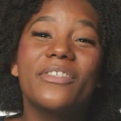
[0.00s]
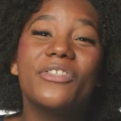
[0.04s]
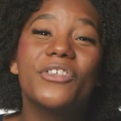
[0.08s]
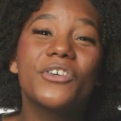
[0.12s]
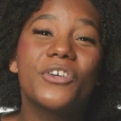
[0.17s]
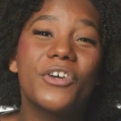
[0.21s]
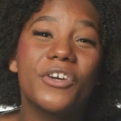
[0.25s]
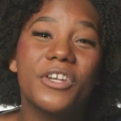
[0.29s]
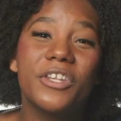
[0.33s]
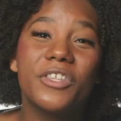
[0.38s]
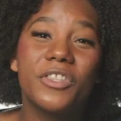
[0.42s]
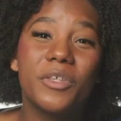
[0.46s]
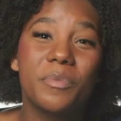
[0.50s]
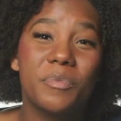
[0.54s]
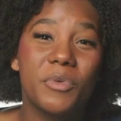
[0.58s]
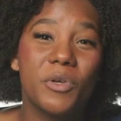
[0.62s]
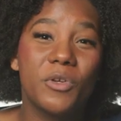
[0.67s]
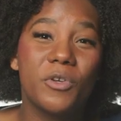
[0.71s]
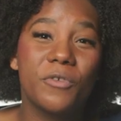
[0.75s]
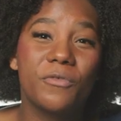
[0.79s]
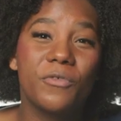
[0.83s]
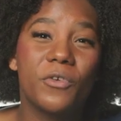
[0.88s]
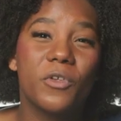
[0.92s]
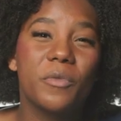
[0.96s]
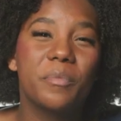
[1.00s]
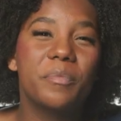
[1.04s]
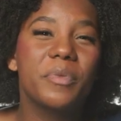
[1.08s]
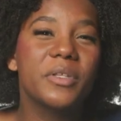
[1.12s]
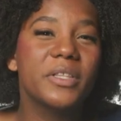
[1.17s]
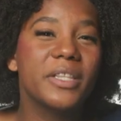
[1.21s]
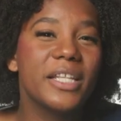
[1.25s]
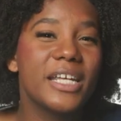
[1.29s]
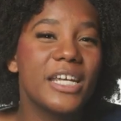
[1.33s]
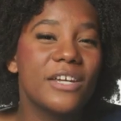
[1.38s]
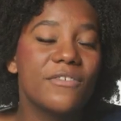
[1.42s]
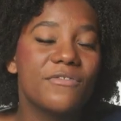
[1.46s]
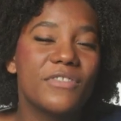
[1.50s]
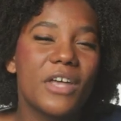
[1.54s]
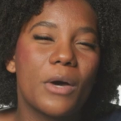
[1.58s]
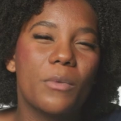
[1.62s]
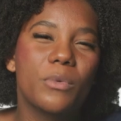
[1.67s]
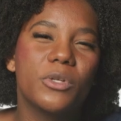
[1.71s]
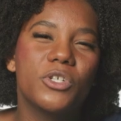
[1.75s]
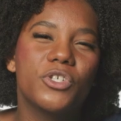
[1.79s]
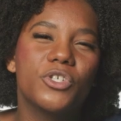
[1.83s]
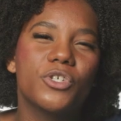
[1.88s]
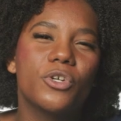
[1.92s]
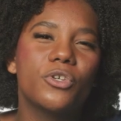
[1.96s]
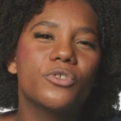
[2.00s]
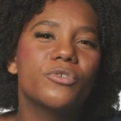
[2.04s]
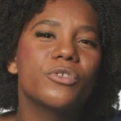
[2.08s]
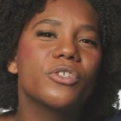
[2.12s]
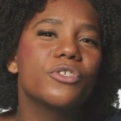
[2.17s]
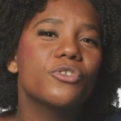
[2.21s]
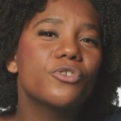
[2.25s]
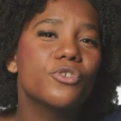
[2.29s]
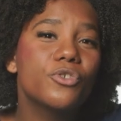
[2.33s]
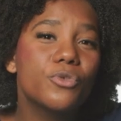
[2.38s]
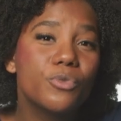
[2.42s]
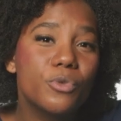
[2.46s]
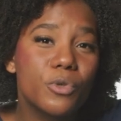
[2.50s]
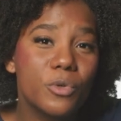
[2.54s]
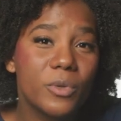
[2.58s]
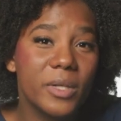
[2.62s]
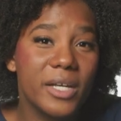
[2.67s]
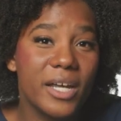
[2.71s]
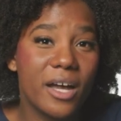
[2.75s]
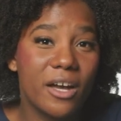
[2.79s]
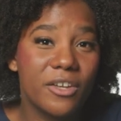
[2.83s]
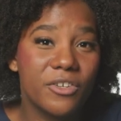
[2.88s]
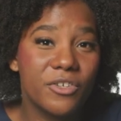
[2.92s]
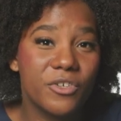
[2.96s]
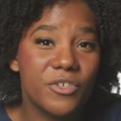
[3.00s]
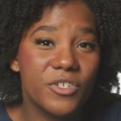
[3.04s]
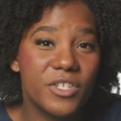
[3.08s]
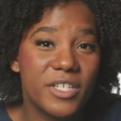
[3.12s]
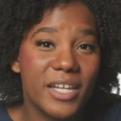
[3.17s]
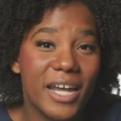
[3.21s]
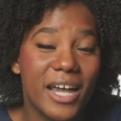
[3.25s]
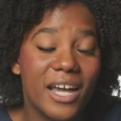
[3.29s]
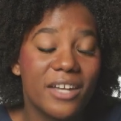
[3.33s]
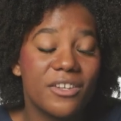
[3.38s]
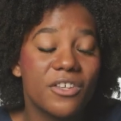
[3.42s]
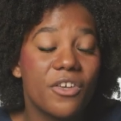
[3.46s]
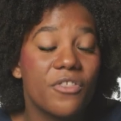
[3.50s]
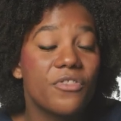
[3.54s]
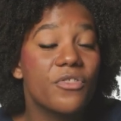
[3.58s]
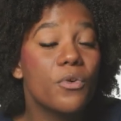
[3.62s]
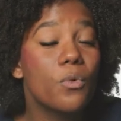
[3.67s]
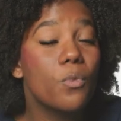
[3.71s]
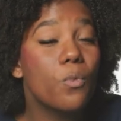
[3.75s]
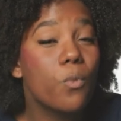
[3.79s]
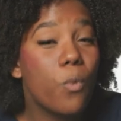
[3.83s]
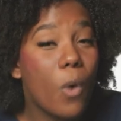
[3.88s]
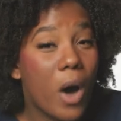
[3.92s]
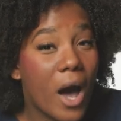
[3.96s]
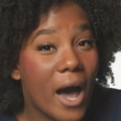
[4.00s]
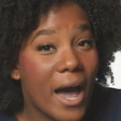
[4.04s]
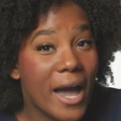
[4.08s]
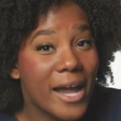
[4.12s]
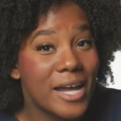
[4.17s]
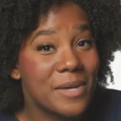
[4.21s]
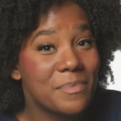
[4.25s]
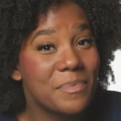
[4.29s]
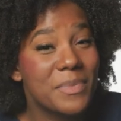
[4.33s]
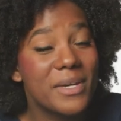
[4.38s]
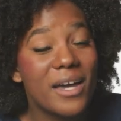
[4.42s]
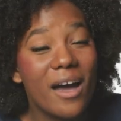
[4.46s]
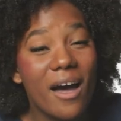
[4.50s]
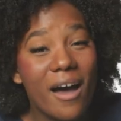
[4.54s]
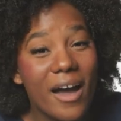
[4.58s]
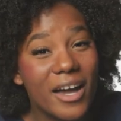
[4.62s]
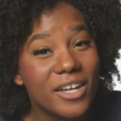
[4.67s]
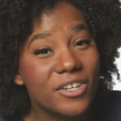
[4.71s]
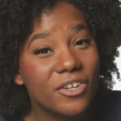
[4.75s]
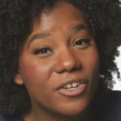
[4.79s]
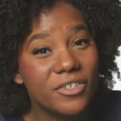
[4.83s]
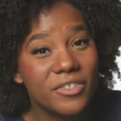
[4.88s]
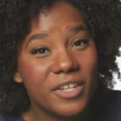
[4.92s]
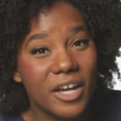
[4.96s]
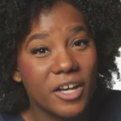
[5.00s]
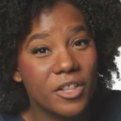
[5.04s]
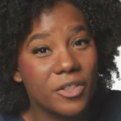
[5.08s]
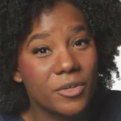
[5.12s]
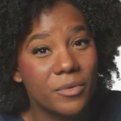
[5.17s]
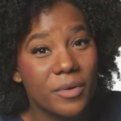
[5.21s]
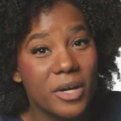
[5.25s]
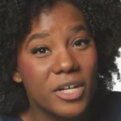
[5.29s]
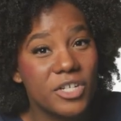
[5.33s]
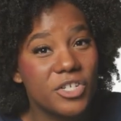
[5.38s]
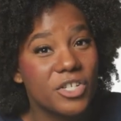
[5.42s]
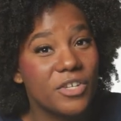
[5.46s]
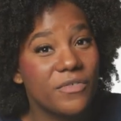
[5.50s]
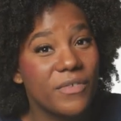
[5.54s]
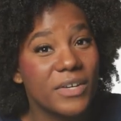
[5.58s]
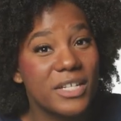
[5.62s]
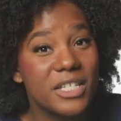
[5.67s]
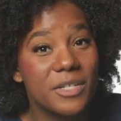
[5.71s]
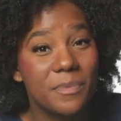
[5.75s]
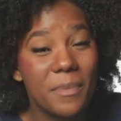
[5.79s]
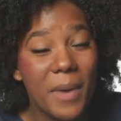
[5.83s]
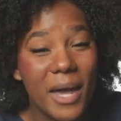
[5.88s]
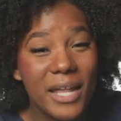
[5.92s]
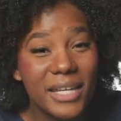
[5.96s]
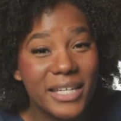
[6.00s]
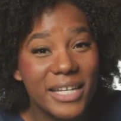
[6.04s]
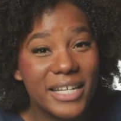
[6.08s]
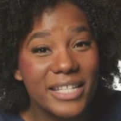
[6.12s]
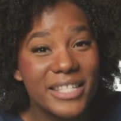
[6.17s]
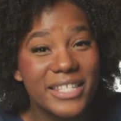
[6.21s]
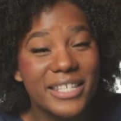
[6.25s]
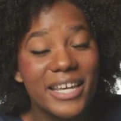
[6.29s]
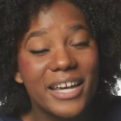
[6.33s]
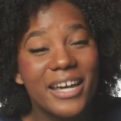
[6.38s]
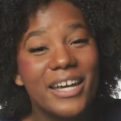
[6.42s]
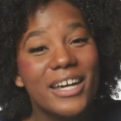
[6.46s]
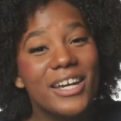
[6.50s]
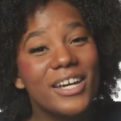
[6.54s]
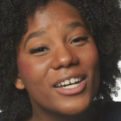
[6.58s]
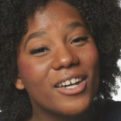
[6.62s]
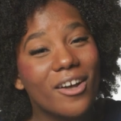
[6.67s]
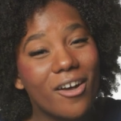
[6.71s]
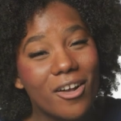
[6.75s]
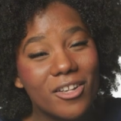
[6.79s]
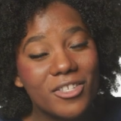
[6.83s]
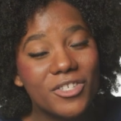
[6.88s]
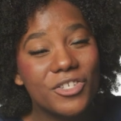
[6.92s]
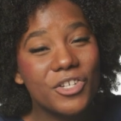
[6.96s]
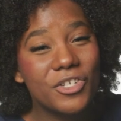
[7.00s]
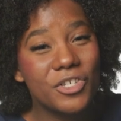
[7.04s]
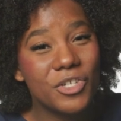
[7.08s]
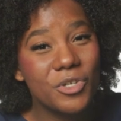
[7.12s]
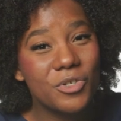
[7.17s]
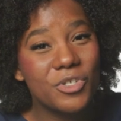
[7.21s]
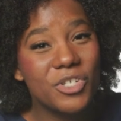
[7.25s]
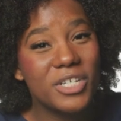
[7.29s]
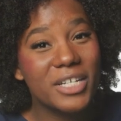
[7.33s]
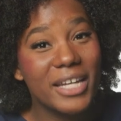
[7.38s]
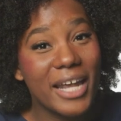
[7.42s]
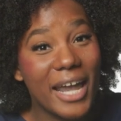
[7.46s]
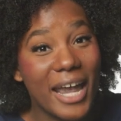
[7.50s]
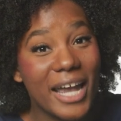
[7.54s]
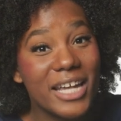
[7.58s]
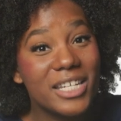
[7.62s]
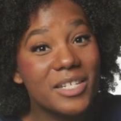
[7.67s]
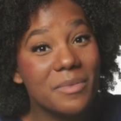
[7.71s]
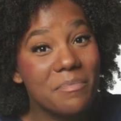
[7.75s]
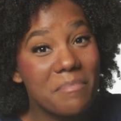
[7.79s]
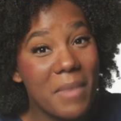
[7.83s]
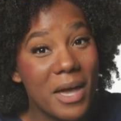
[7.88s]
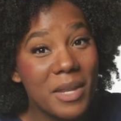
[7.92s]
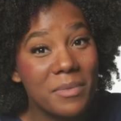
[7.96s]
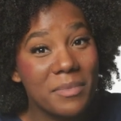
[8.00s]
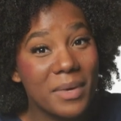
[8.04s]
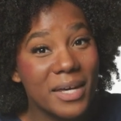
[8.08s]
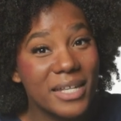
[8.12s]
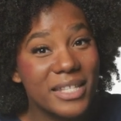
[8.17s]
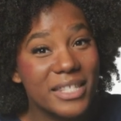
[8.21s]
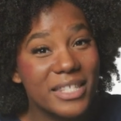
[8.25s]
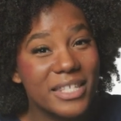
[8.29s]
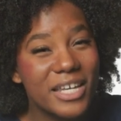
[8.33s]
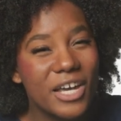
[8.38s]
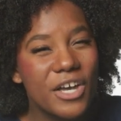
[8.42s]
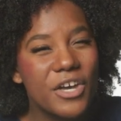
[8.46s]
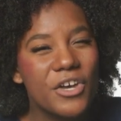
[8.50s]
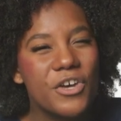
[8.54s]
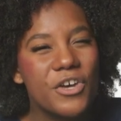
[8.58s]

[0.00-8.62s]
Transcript: at The Good and the Beautiful believe that when children truly understand the why behind our Declaration of Independence, Constitution, and amendments,